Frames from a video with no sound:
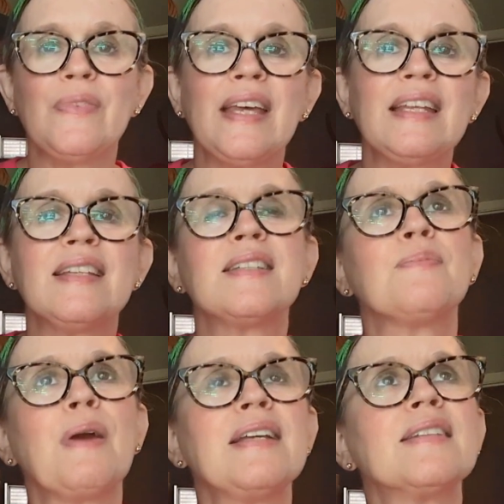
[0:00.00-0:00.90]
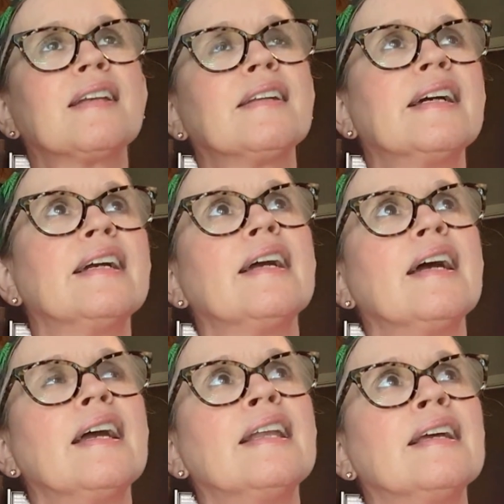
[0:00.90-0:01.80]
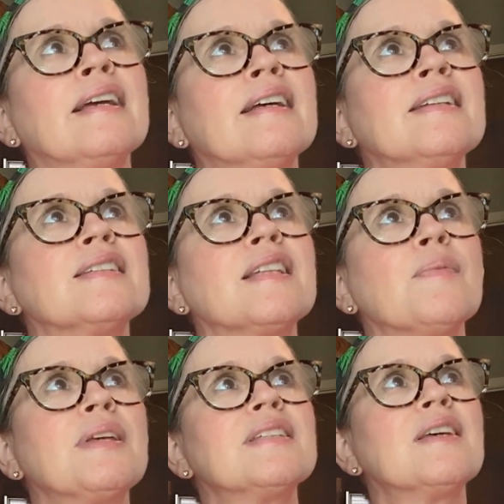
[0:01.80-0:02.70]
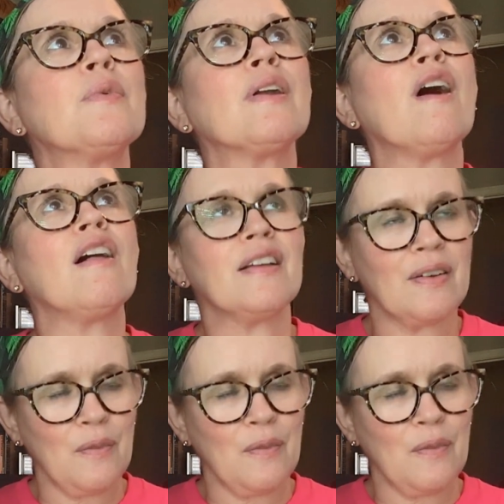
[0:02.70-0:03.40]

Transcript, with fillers: It is basically, it is, let me see what all,